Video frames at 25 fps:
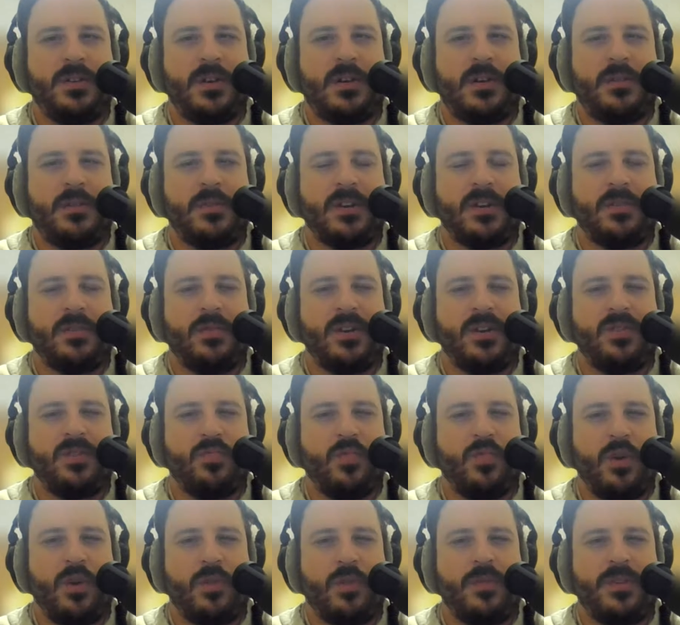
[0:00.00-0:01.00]
we going to
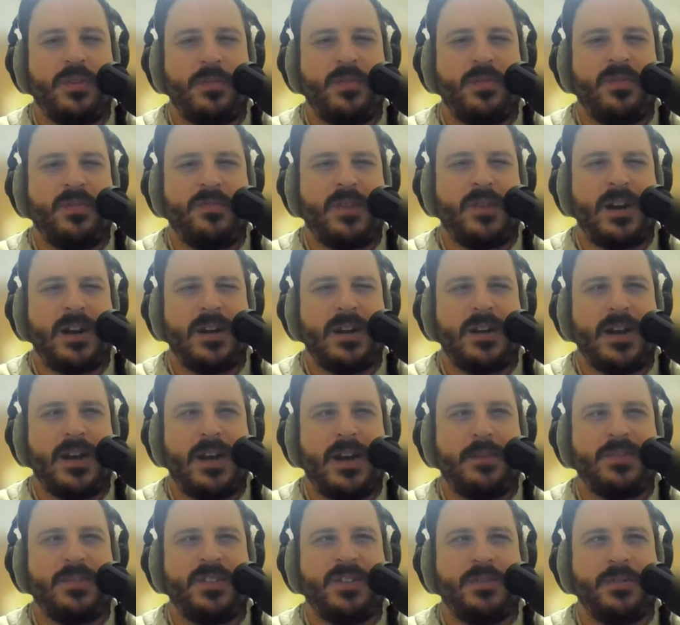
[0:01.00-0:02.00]
work with them to refine it?
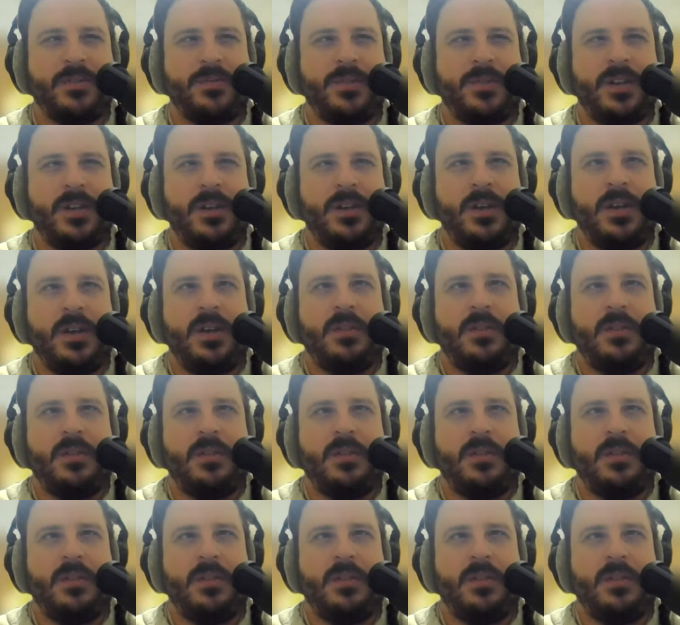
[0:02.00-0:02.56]
Absolutely.